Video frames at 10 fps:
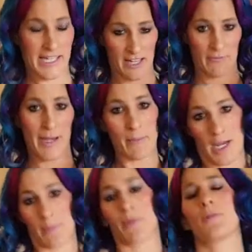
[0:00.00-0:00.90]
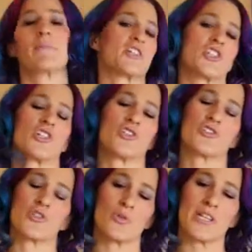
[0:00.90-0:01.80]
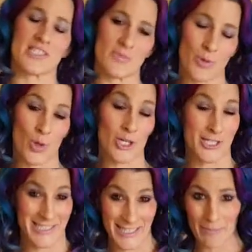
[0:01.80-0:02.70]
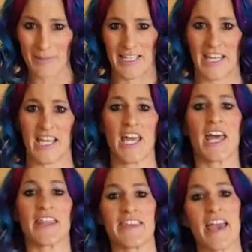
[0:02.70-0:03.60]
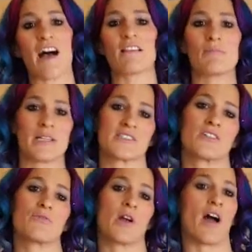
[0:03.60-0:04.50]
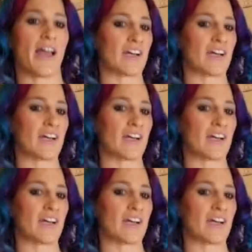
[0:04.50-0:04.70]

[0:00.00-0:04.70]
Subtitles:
I gave my mind permission to explore deeply the elements of what